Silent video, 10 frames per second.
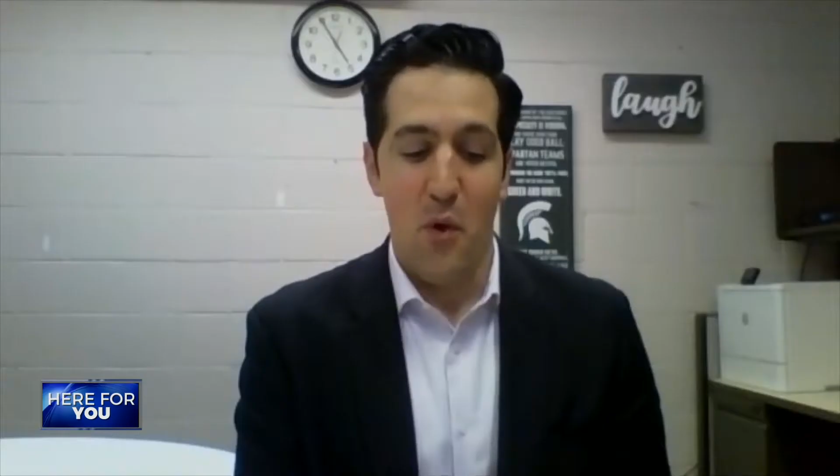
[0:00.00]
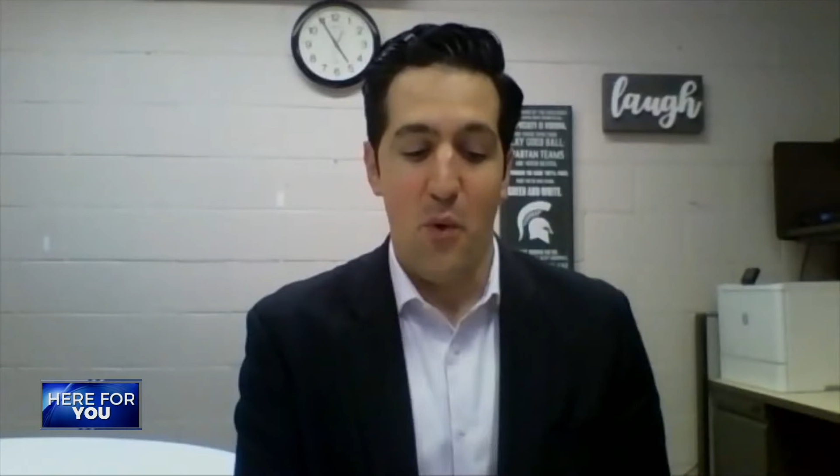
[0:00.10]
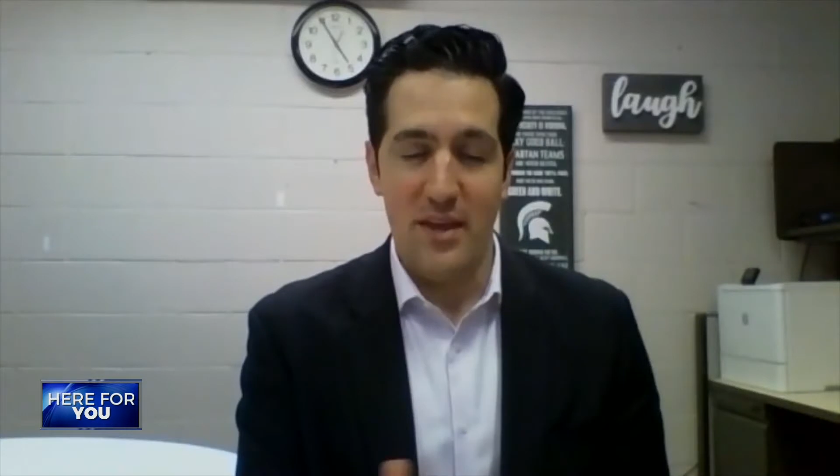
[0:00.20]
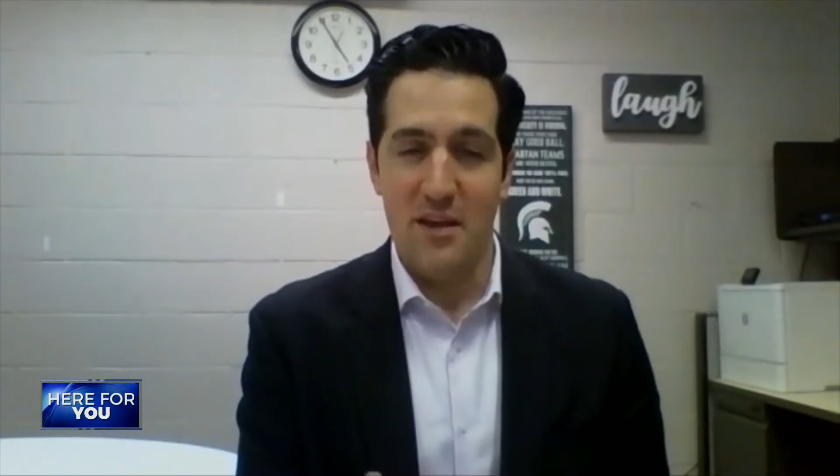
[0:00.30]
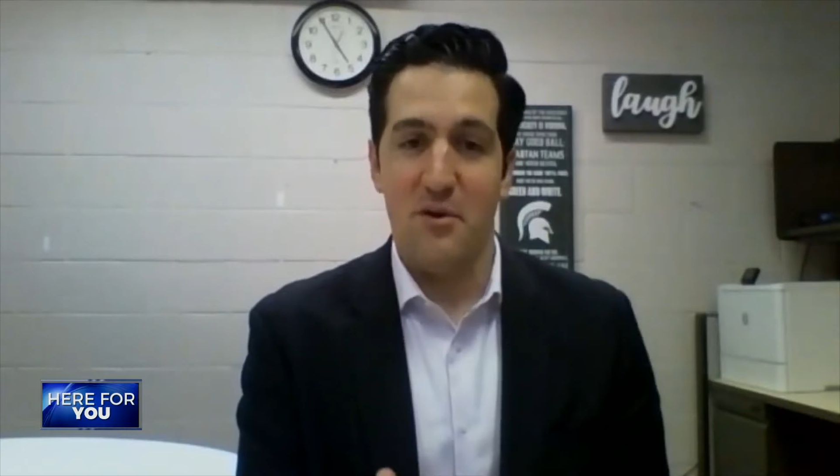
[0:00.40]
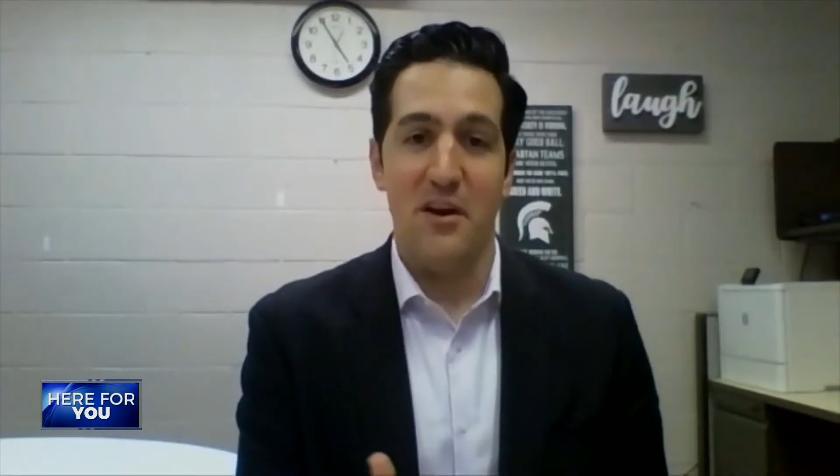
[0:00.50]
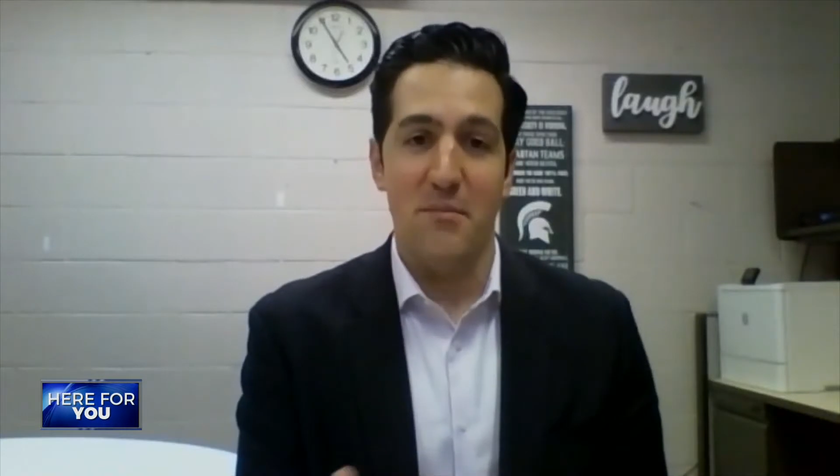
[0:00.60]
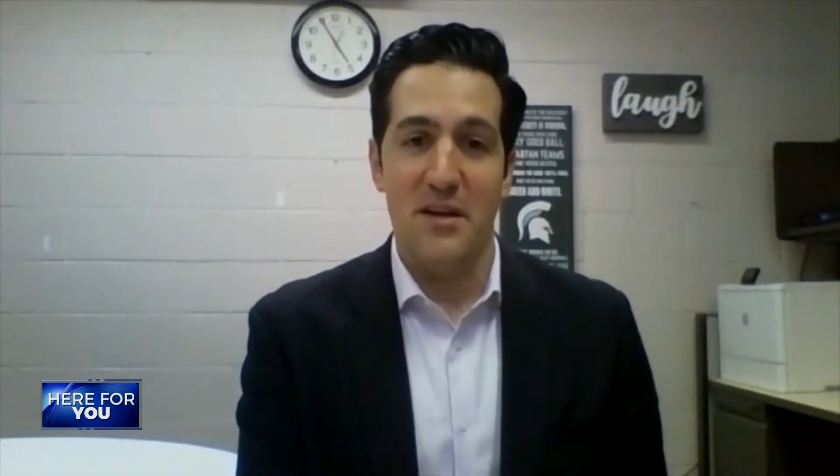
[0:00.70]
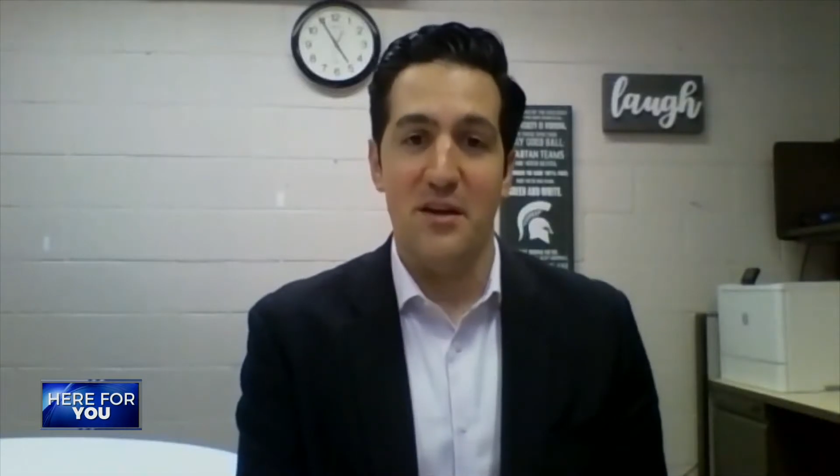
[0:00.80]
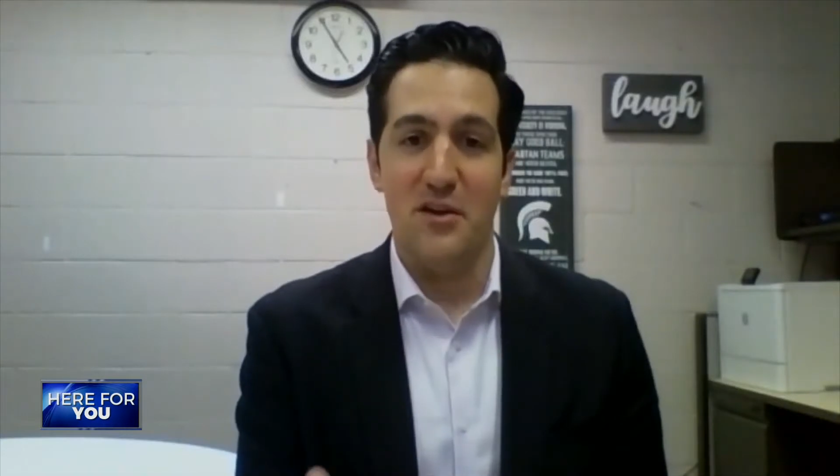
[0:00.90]
Knowing that you're going to
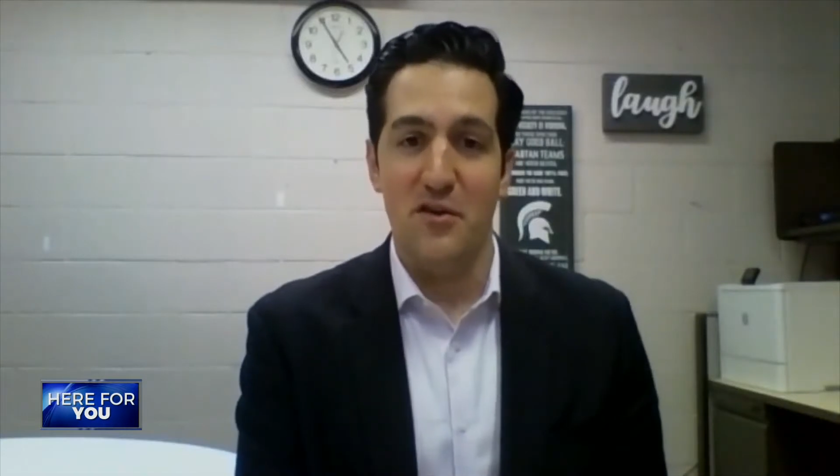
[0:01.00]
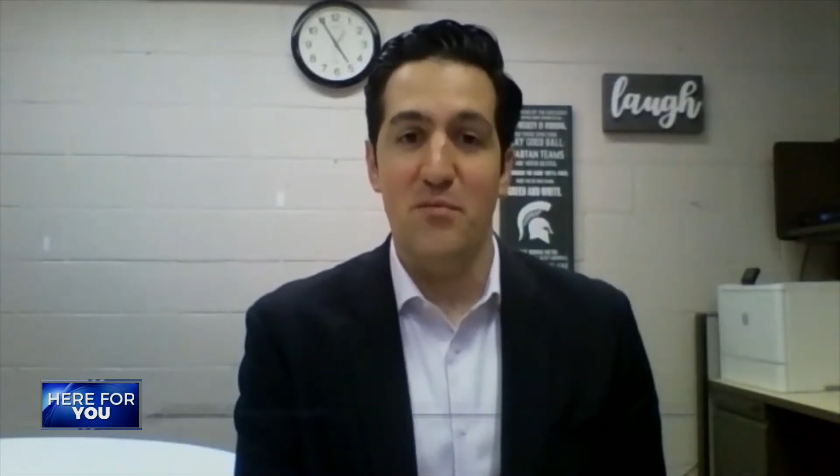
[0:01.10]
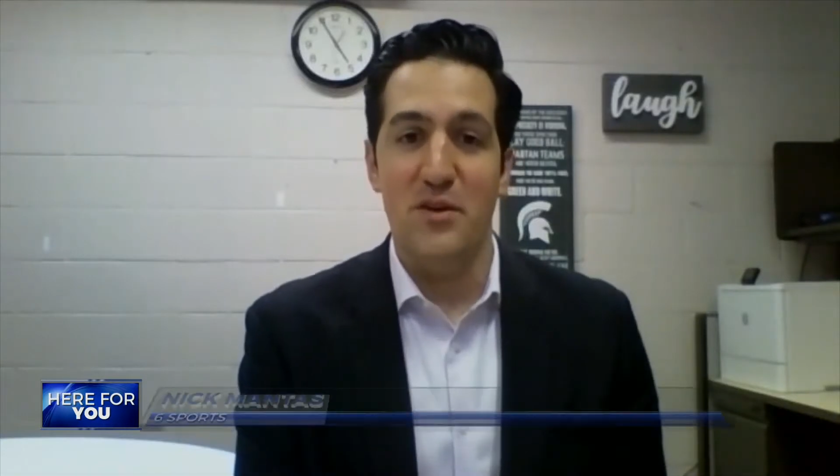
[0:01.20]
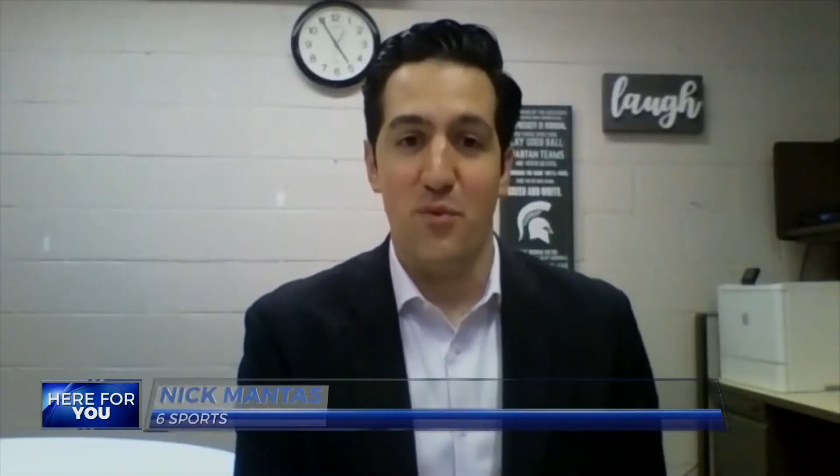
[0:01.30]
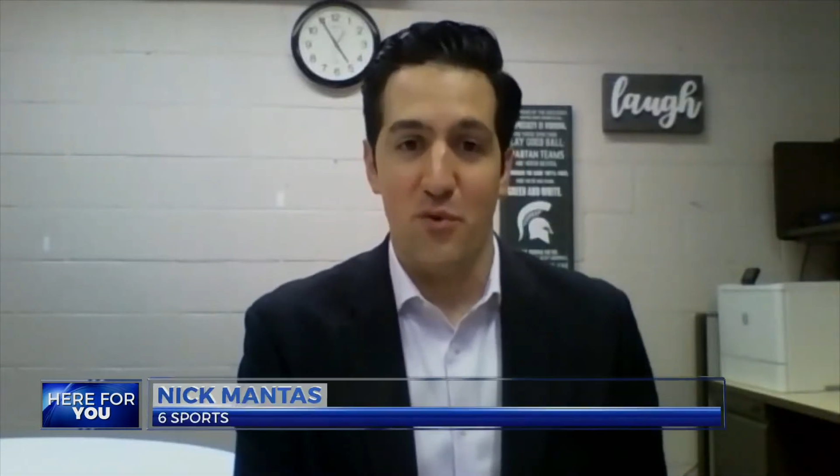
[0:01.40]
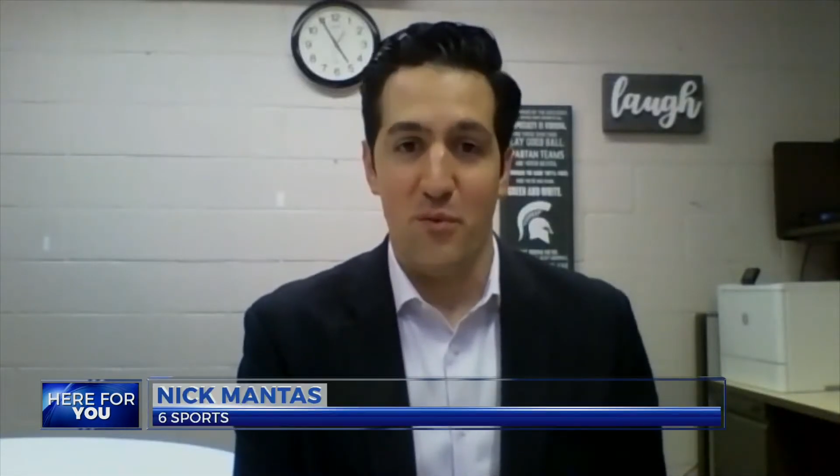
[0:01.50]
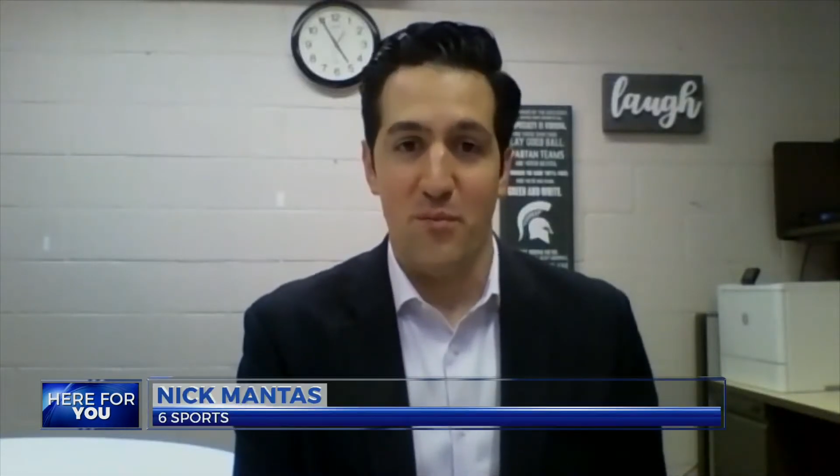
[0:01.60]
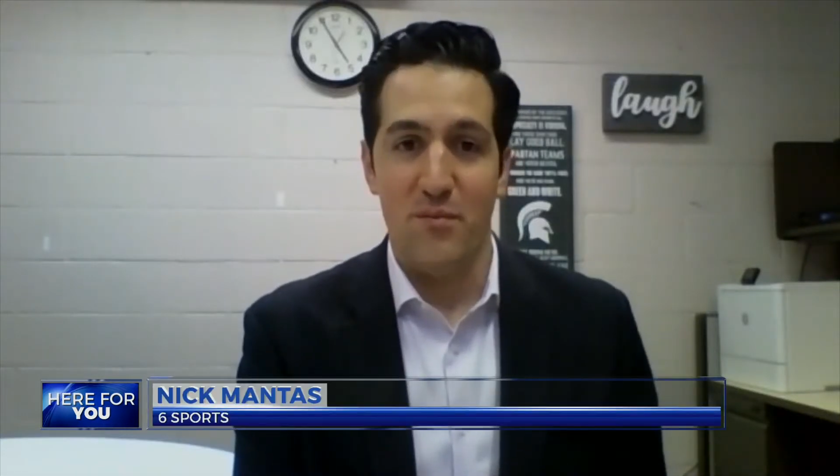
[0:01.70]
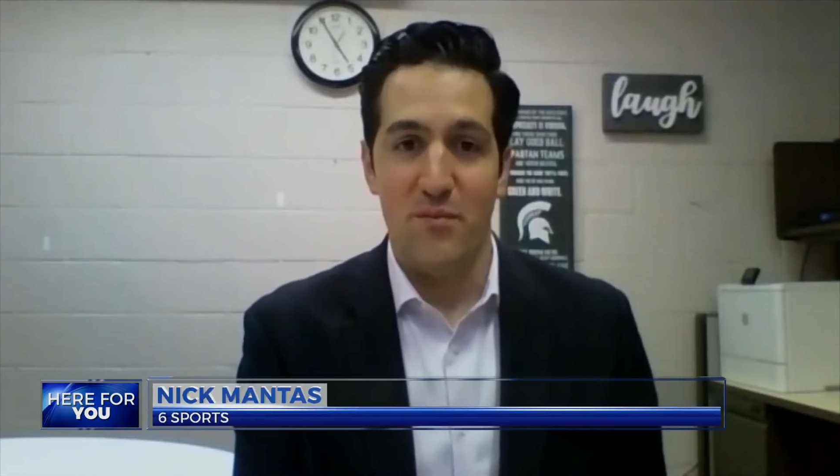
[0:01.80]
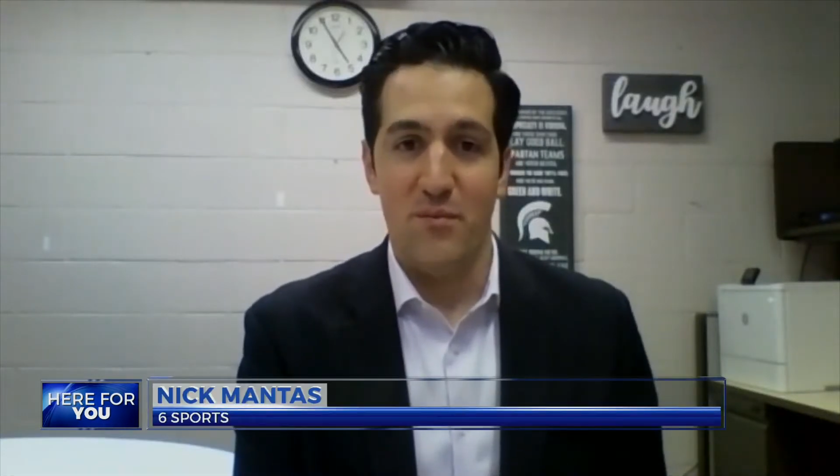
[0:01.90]
be in a Q B room